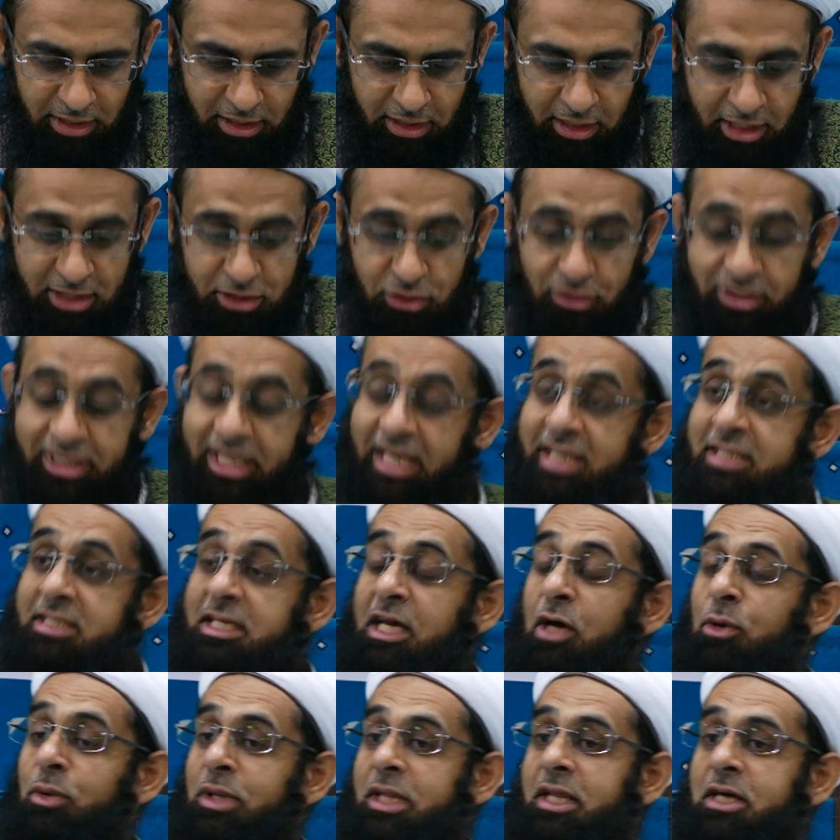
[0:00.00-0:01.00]
So that's
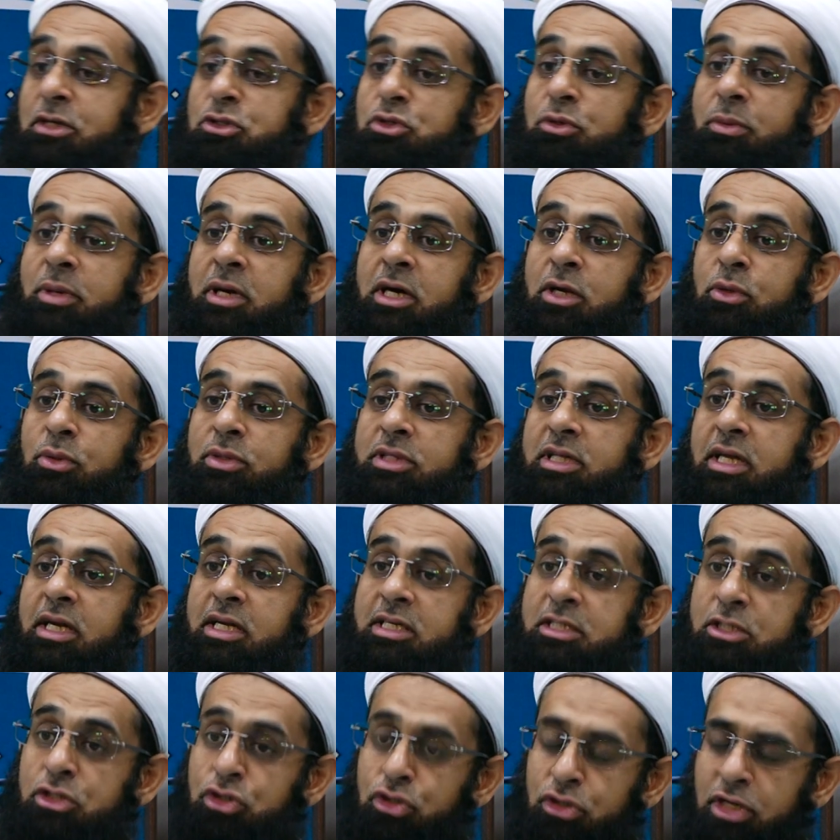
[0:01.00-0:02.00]
how Allah subhanahu wa ta'ala
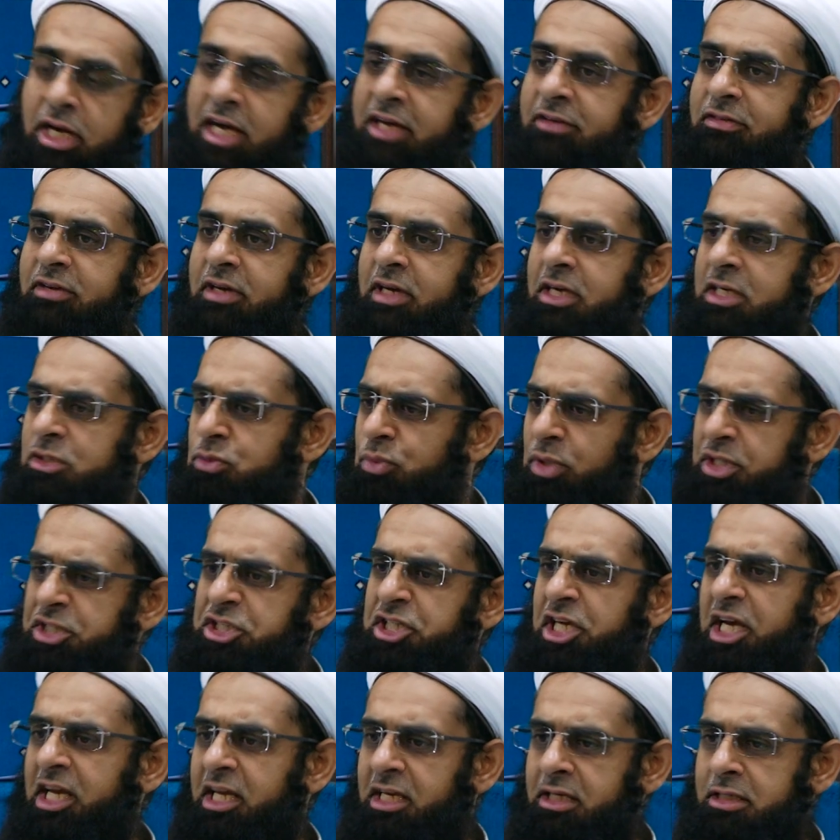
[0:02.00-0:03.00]
is driving us with
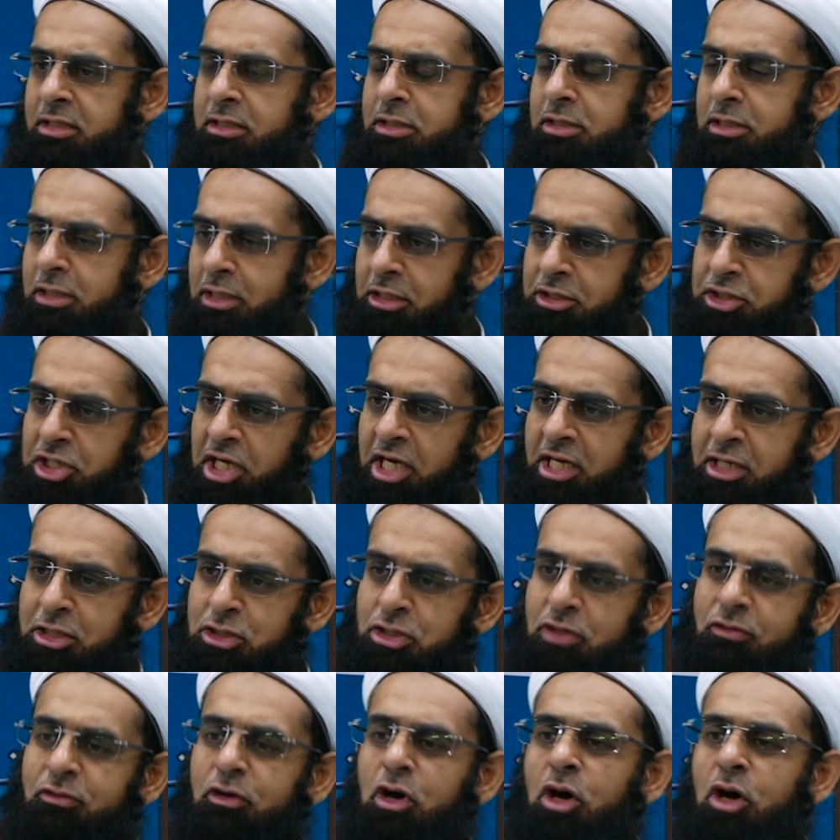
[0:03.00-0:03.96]
chains, chains of